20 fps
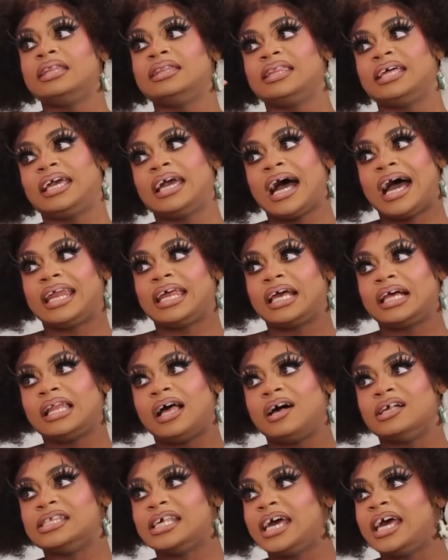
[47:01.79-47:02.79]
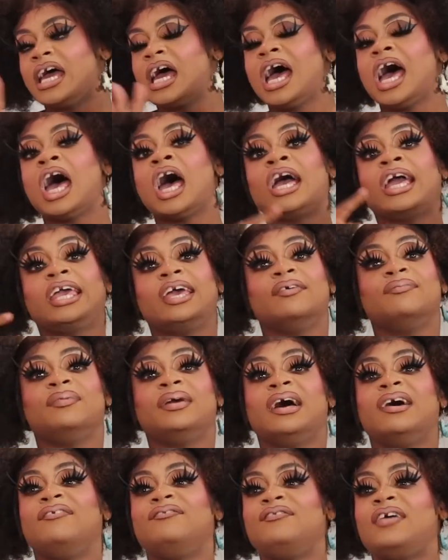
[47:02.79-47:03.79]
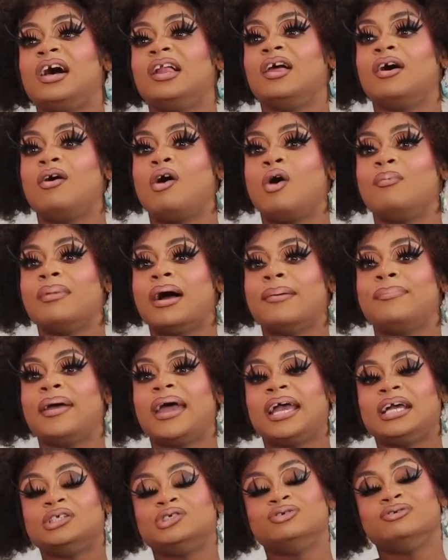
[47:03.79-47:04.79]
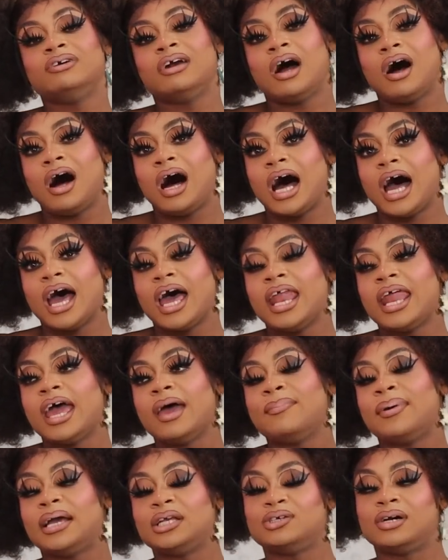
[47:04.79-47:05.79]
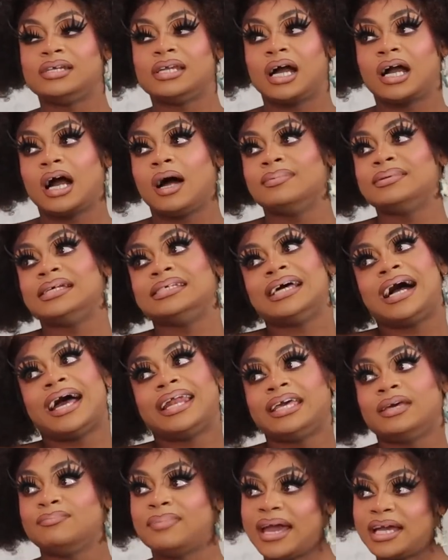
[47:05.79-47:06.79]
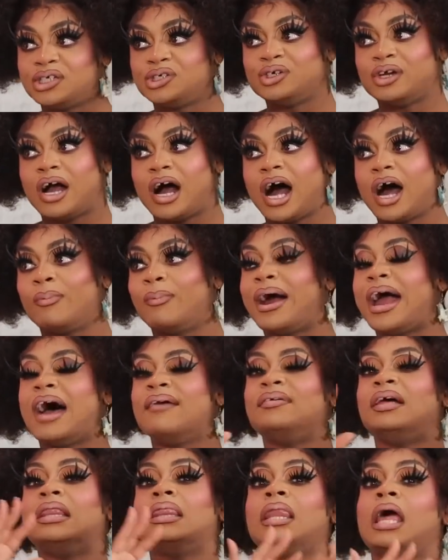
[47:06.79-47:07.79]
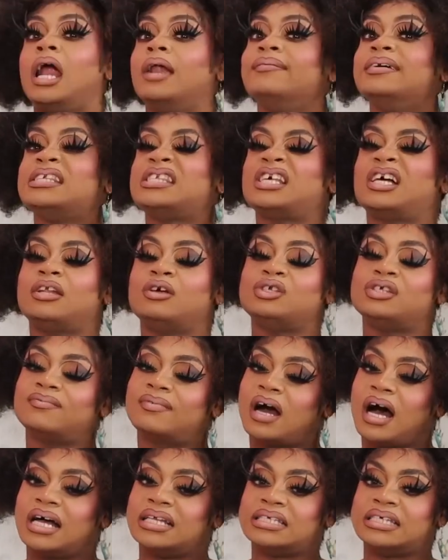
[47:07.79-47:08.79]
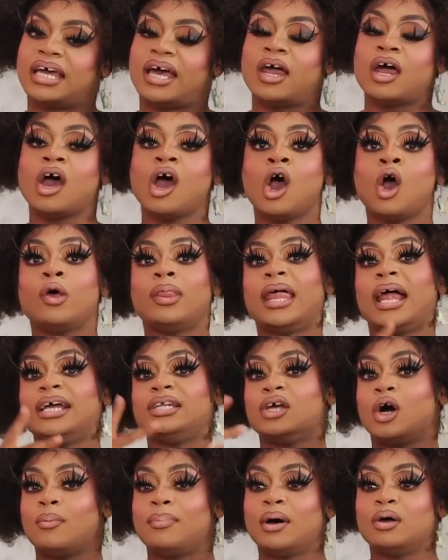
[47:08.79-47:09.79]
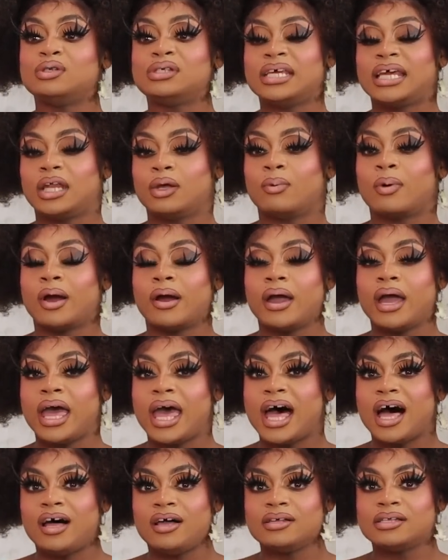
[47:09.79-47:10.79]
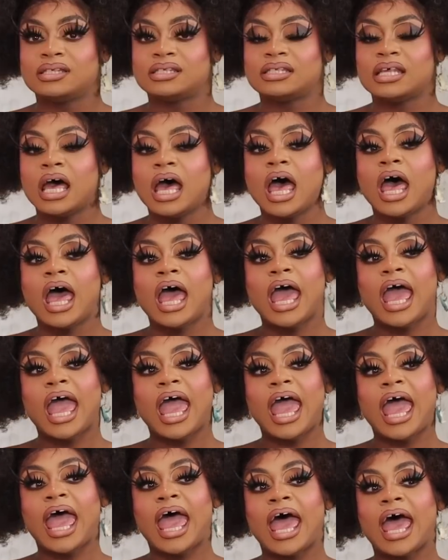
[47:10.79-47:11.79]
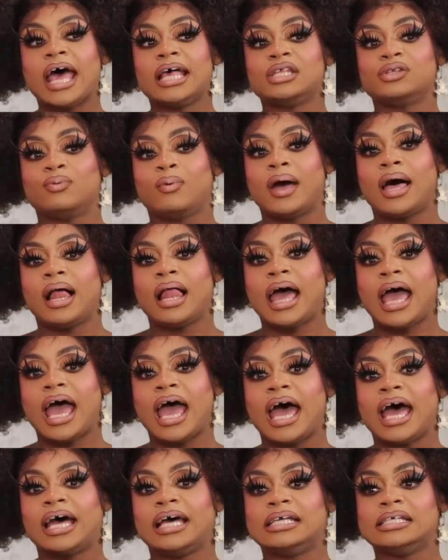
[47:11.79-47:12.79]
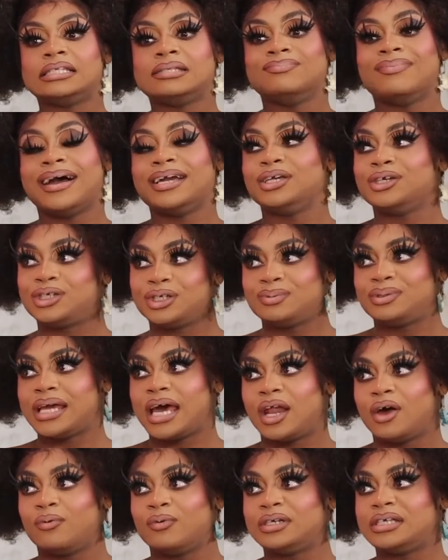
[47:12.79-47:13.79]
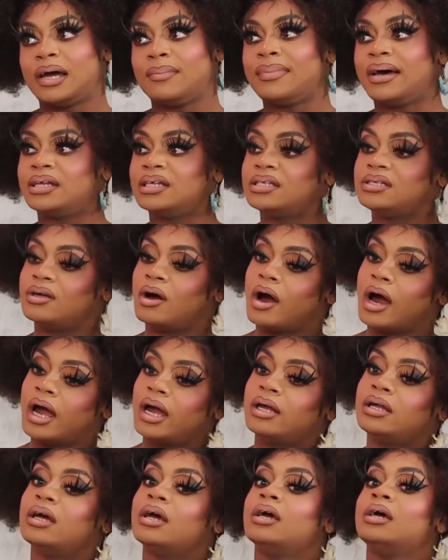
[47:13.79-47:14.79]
the Heidi and Closet. Give me a follow on my Patreon at patreon.com/Heidi and Patreon, where I have a lot of exclusive content that I don't post anywhere else, as well as my YouTube channel, which I'm about to start